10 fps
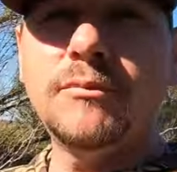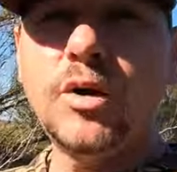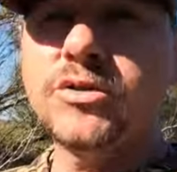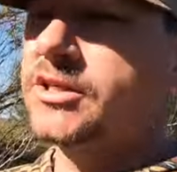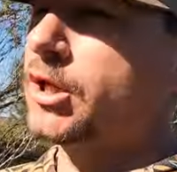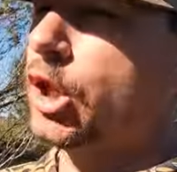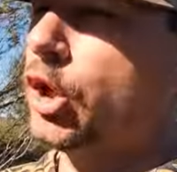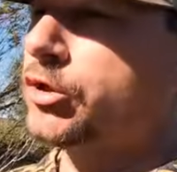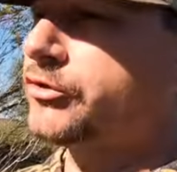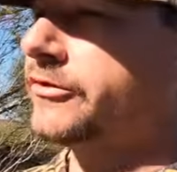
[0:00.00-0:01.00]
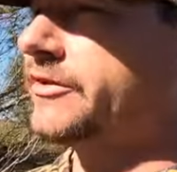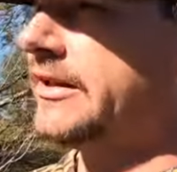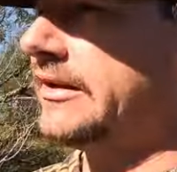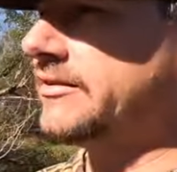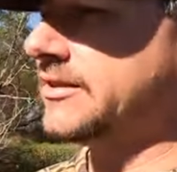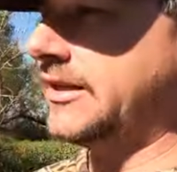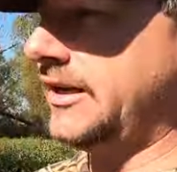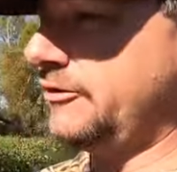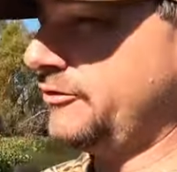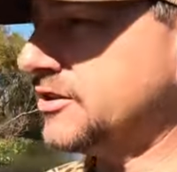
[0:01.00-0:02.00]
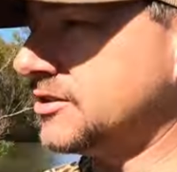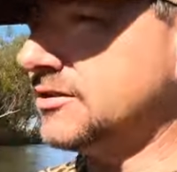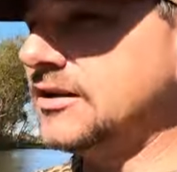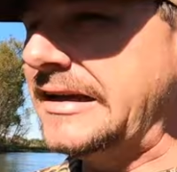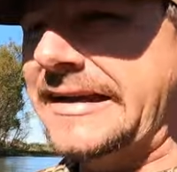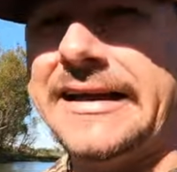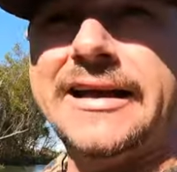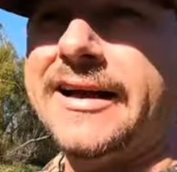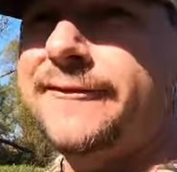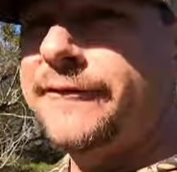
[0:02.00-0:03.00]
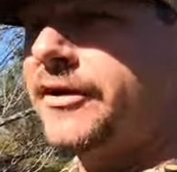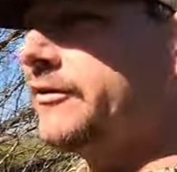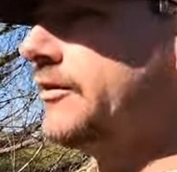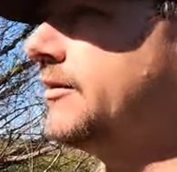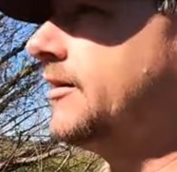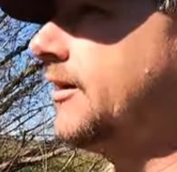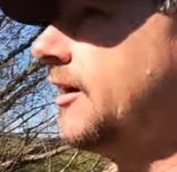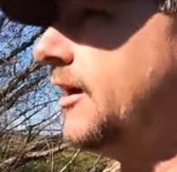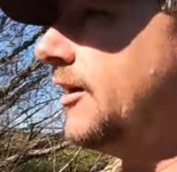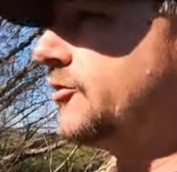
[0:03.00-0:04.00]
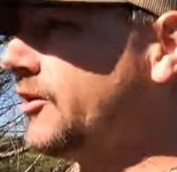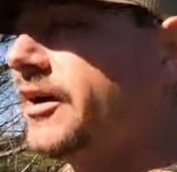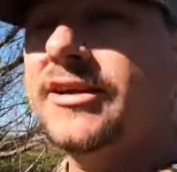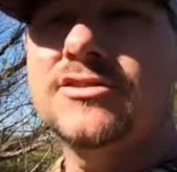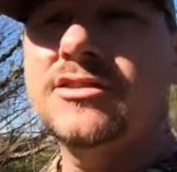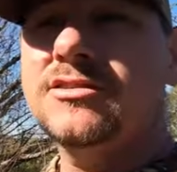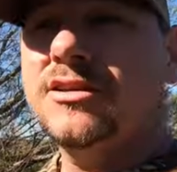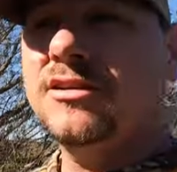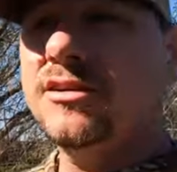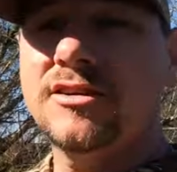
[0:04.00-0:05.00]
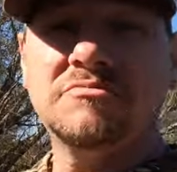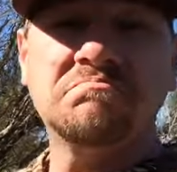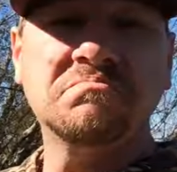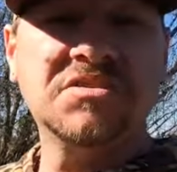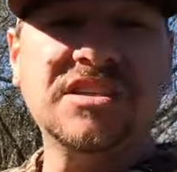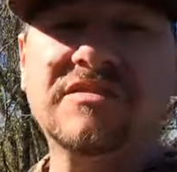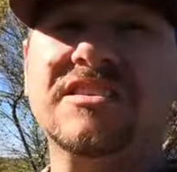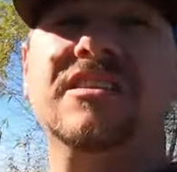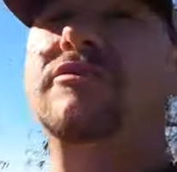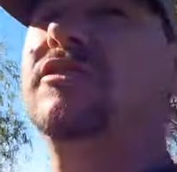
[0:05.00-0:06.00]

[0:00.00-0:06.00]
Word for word: moseying along, drifting down this canal, fishing. I'm figuring I'll try and just uh, see if there's any